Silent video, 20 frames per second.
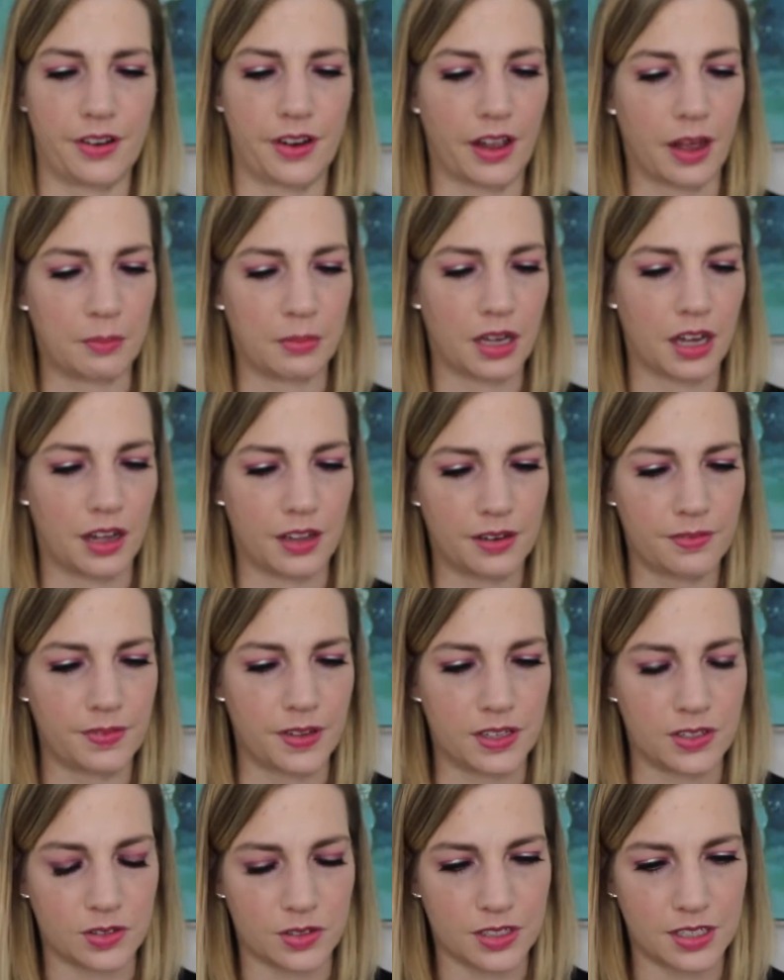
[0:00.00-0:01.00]
I'm kind of
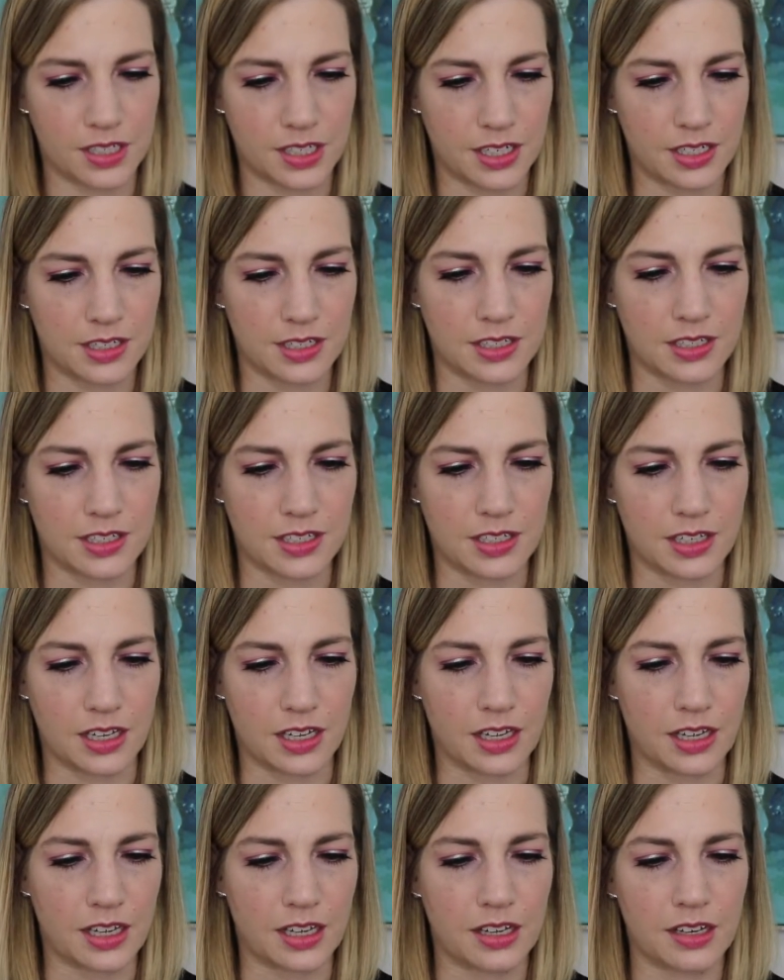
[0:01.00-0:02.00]
interested to
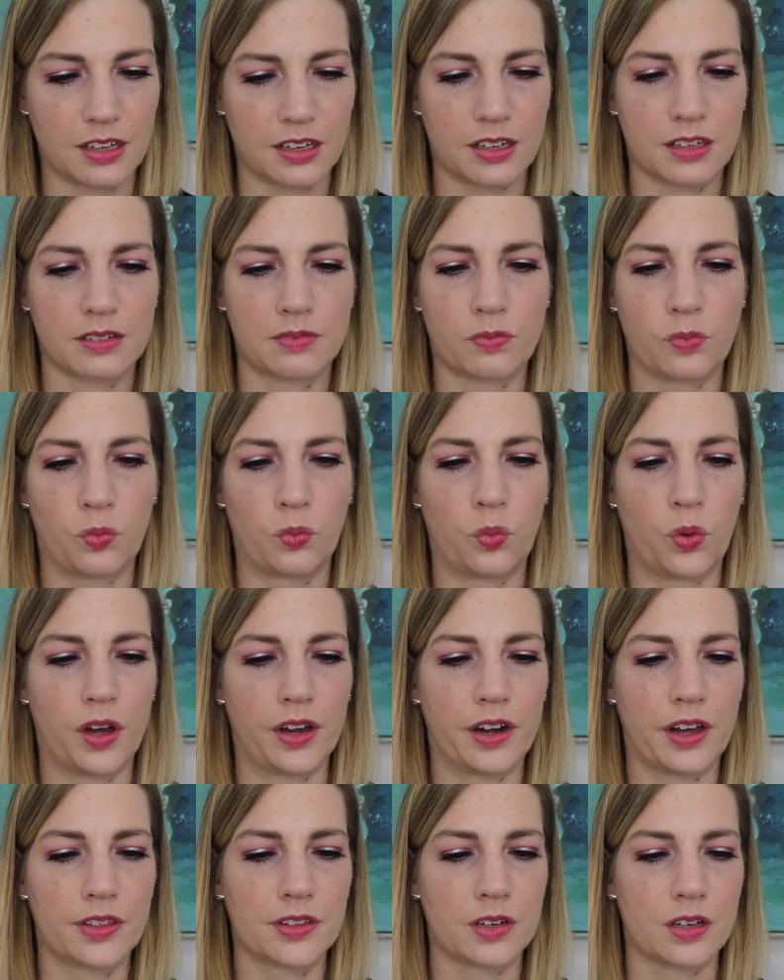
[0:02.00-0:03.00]
see
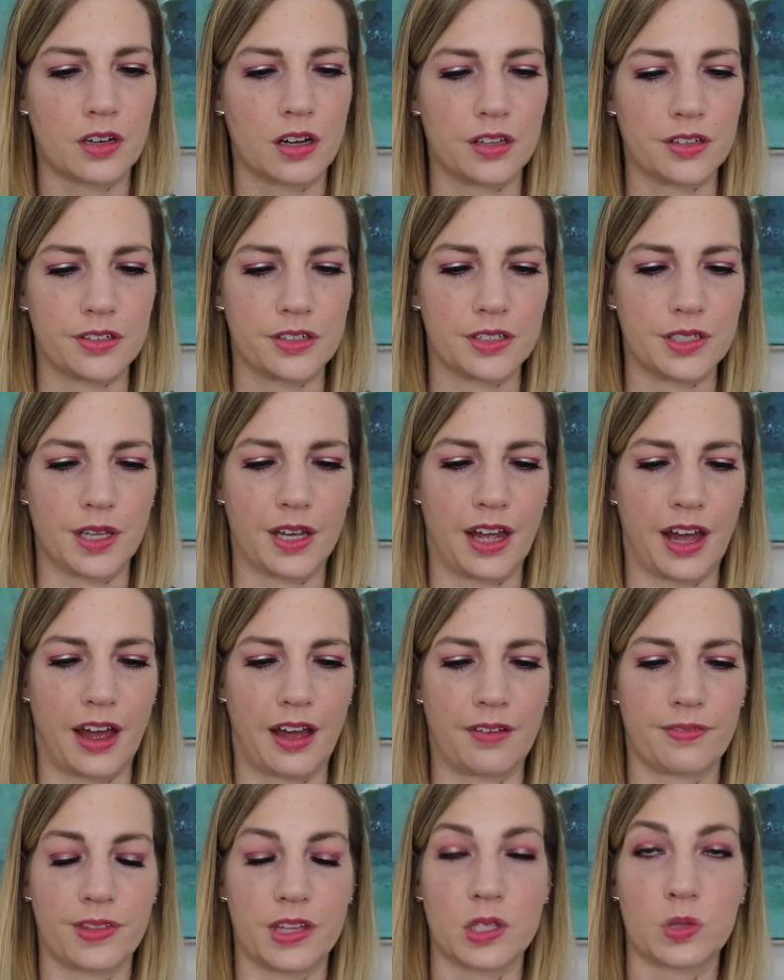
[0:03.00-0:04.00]
what other colors they
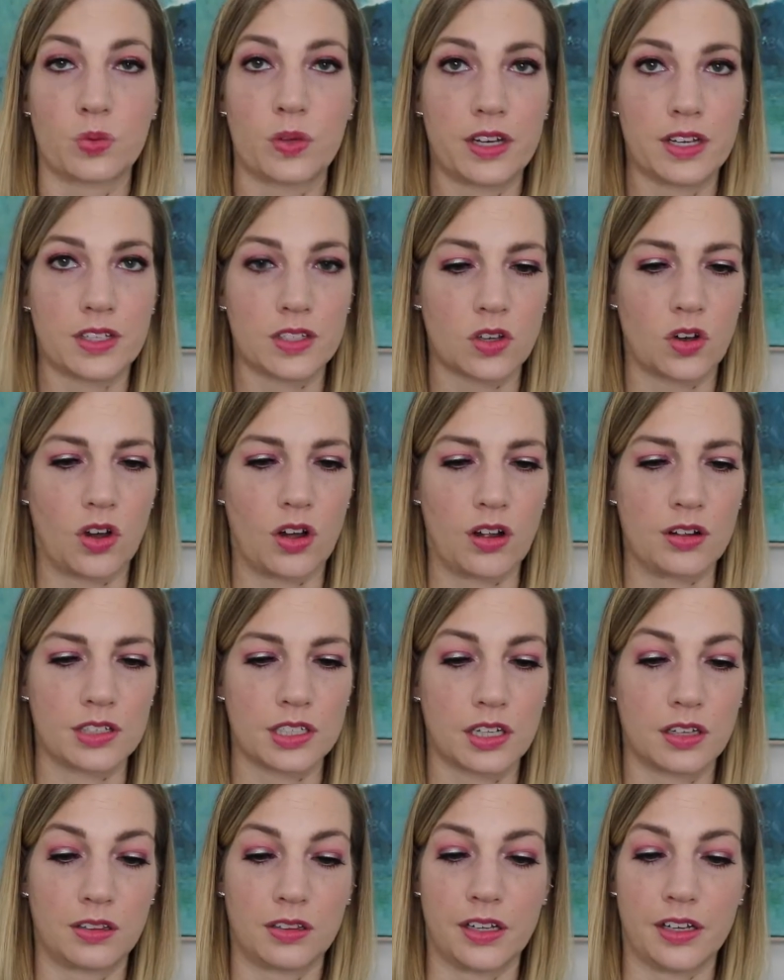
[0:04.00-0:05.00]
have. This one is
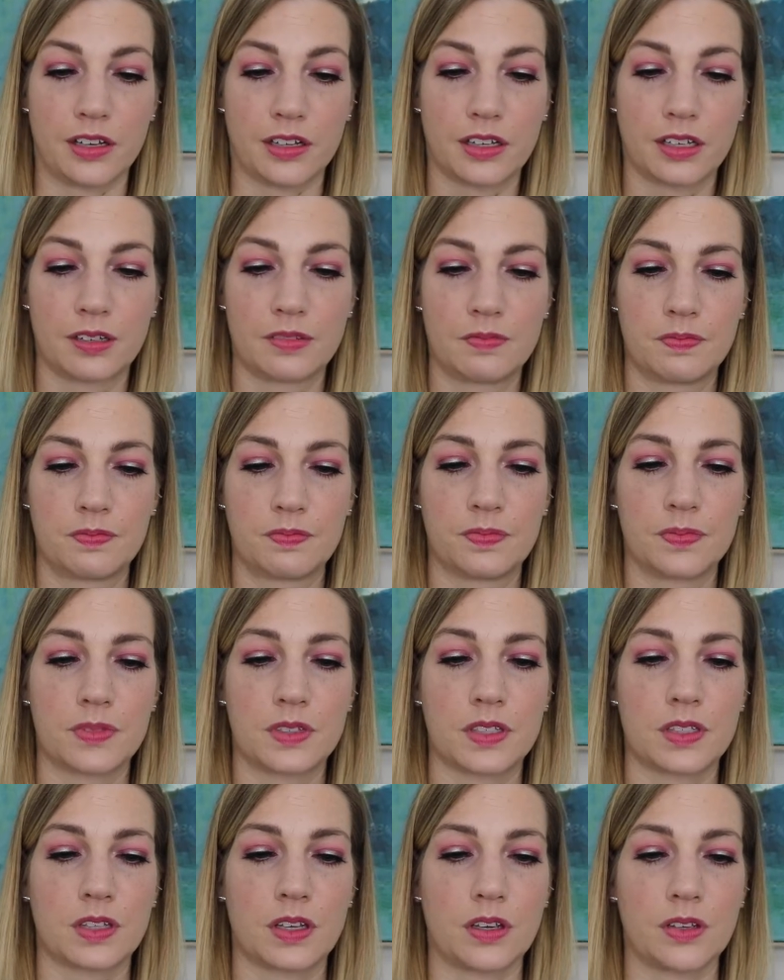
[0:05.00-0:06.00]
called Click,
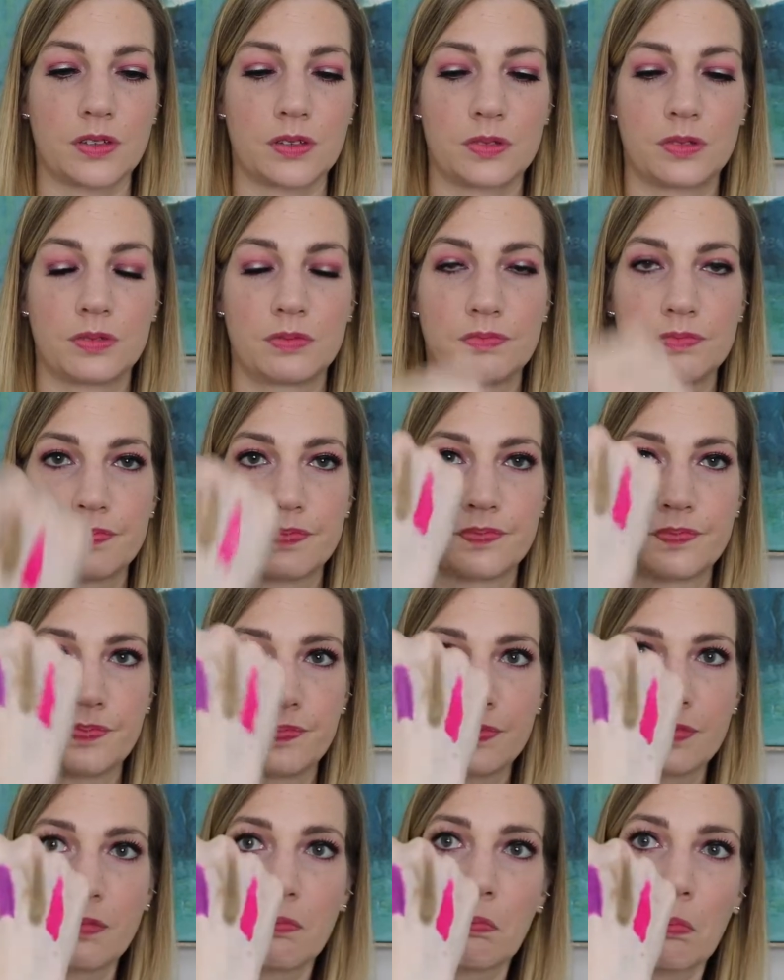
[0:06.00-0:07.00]
so
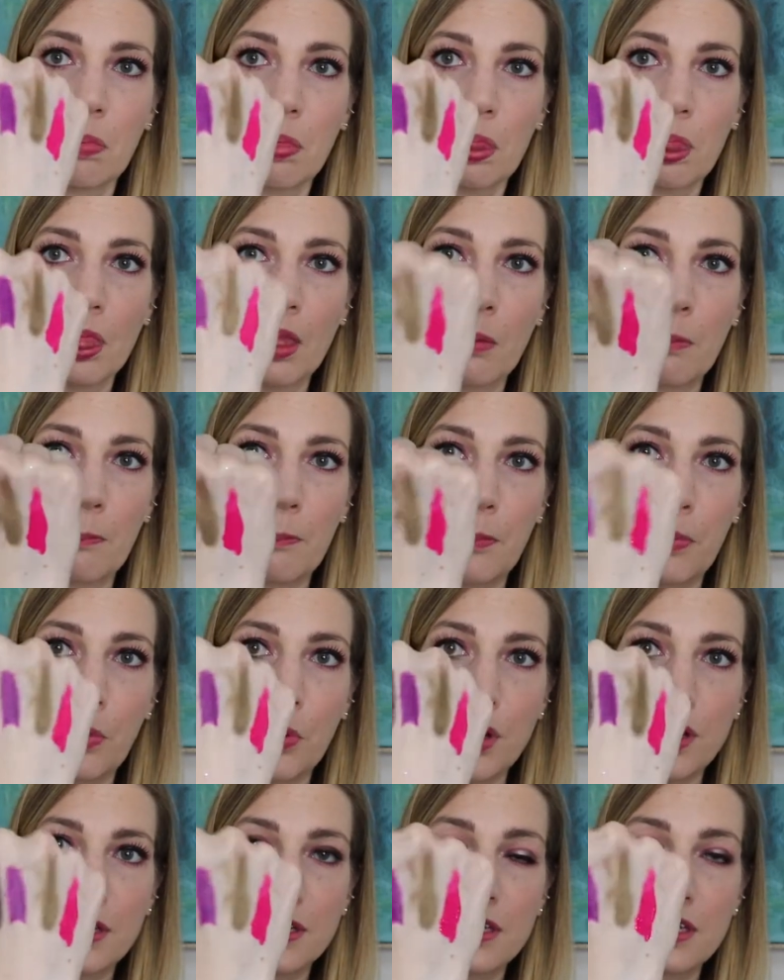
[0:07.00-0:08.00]

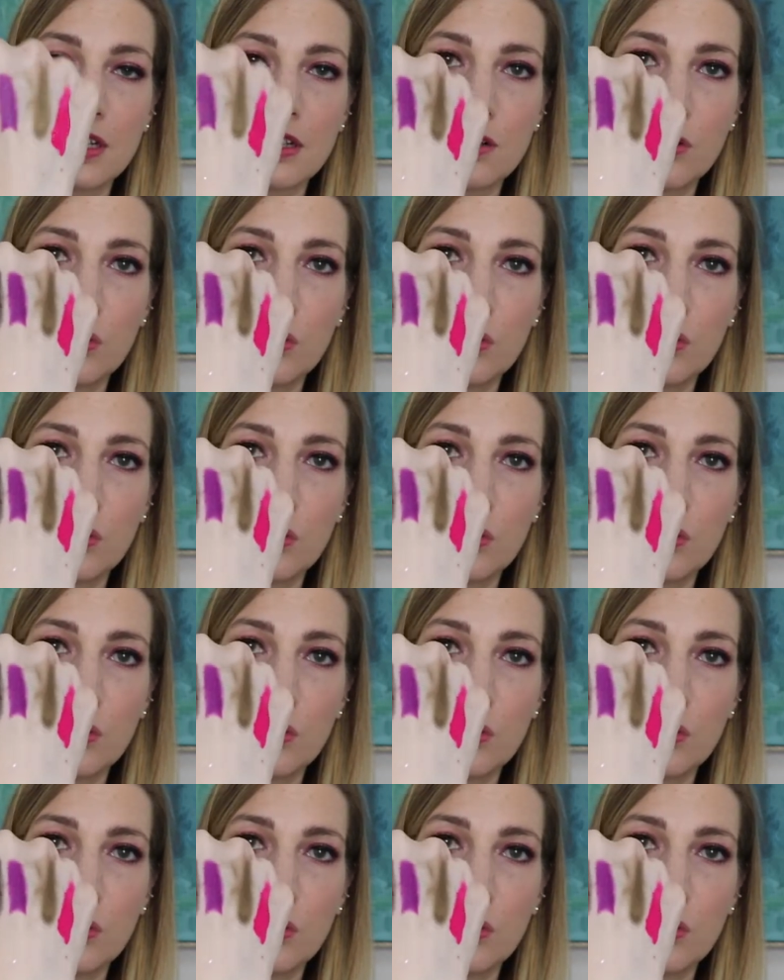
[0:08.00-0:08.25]
pretty